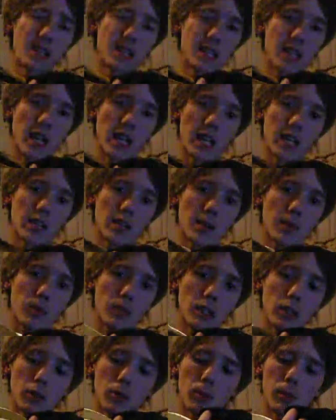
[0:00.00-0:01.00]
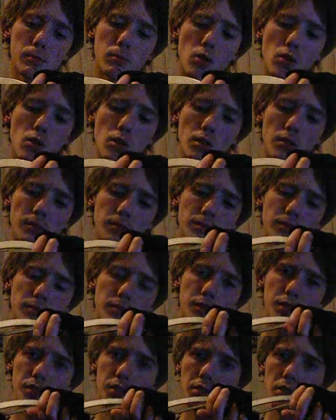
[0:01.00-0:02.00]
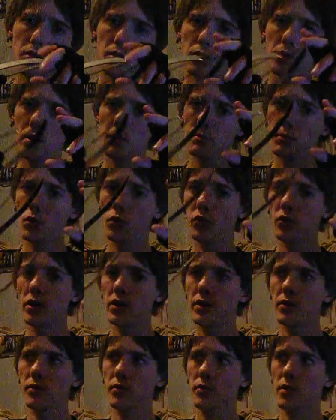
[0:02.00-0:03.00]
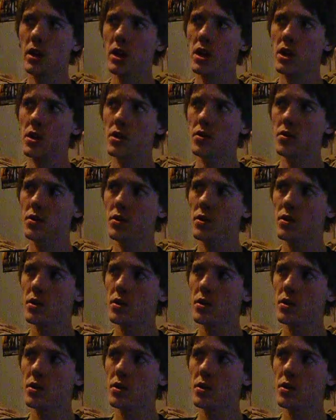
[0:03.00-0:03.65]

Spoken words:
been tightened up a little bit more. So when I'm moving it around,